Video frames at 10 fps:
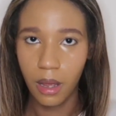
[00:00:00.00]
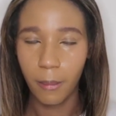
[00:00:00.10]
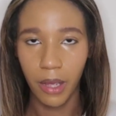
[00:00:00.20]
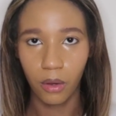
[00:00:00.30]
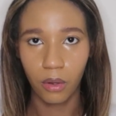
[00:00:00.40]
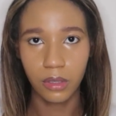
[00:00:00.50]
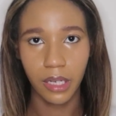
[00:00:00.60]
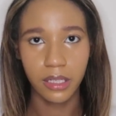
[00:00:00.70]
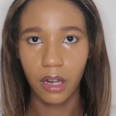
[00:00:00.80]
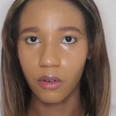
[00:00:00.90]
my goals,
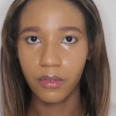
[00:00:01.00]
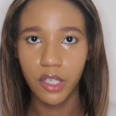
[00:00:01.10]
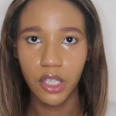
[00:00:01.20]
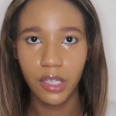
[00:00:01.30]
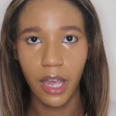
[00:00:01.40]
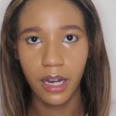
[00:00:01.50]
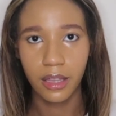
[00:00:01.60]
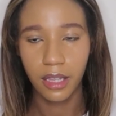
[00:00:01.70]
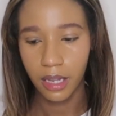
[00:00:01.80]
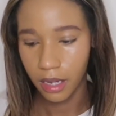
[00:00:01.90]
like tunnel vision to
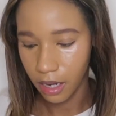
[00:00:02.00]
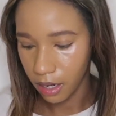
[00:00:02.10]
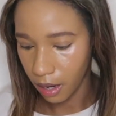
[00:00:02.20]
anything and